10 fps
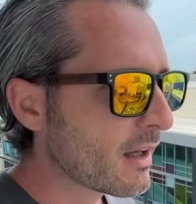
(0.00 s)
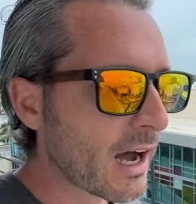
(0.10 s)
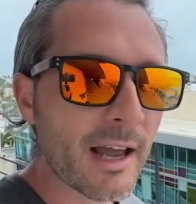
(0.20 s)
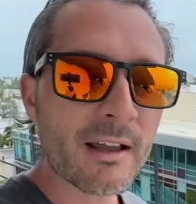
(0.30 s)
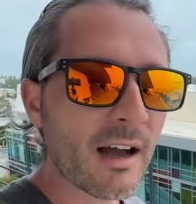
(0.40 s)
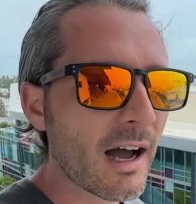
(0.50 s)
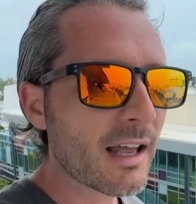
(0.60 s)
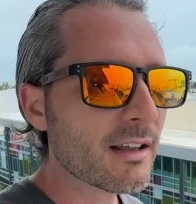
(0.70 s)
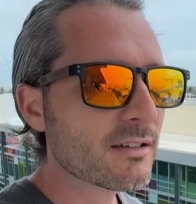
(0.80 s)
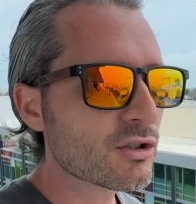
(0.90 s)

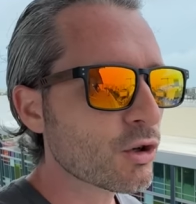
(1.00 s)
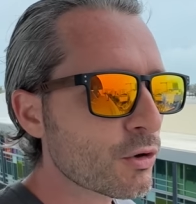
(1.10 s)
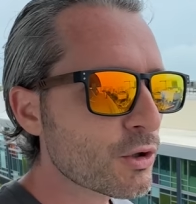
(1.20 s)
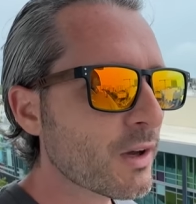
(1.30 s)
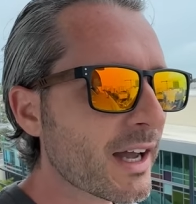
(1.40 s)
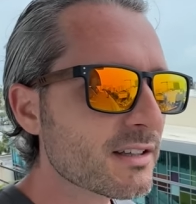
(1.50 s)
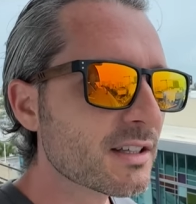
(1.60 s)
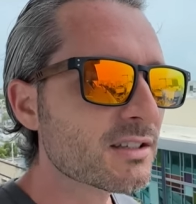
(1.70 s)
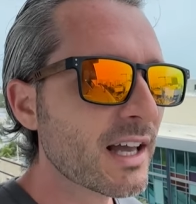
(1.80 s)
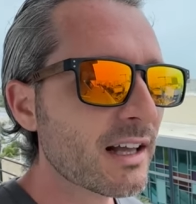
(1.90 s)
I showed you guys
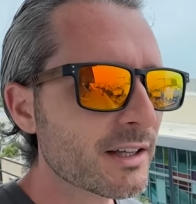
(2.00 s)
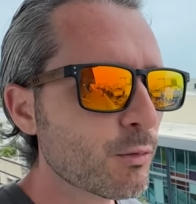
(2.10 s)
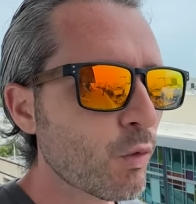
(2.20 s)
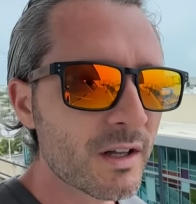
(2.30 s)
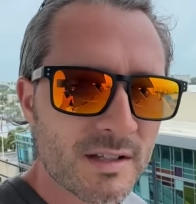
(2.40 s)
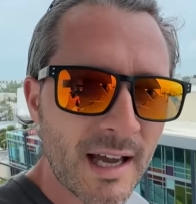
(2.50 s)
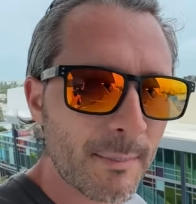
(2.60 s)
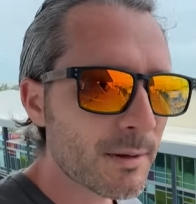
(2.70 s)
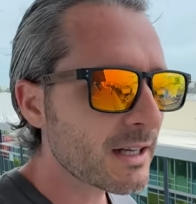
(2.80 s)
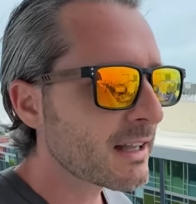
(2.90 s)
exactly what's
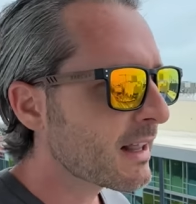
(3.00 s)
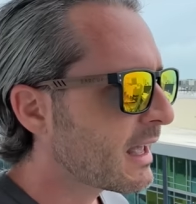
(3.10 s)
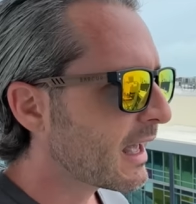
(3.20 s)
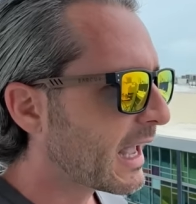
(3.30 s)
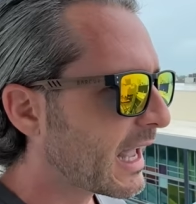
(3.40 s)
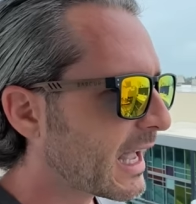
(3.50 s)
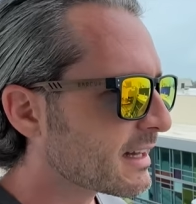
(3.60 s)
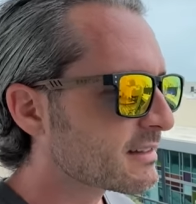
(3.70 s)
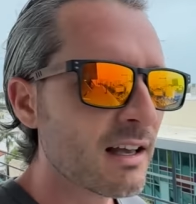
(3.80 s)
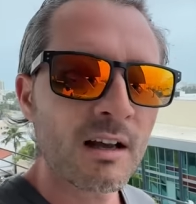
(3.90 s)
happening
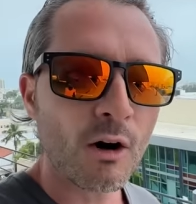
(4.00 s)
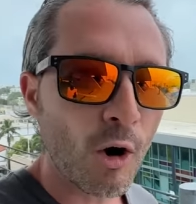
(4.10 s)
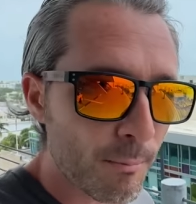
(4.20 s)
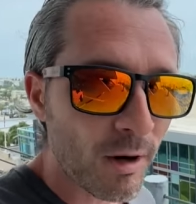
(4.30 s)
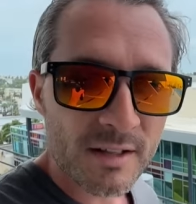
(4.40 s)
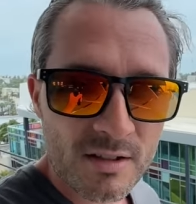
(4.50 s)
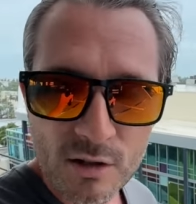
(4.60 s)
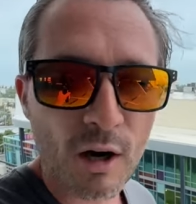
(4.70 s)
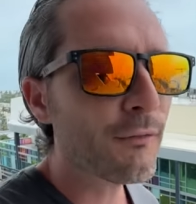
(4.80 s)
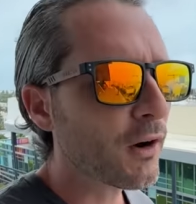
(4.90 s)
and home prices
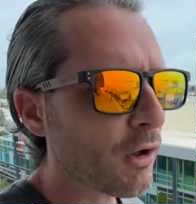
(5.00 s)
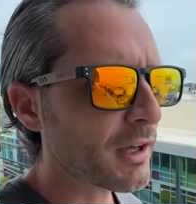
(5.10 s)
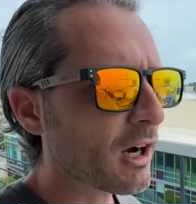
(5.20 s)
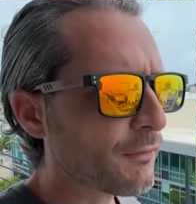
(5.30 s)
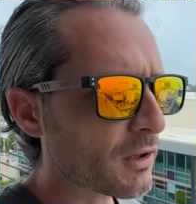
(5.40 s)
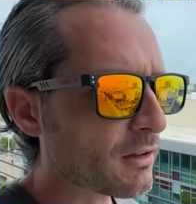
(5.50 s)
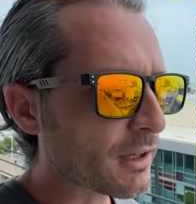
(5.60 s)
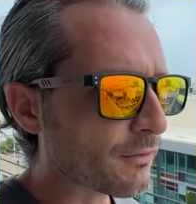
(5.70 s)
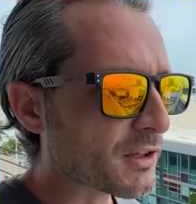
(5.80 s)
are falling off a cliff,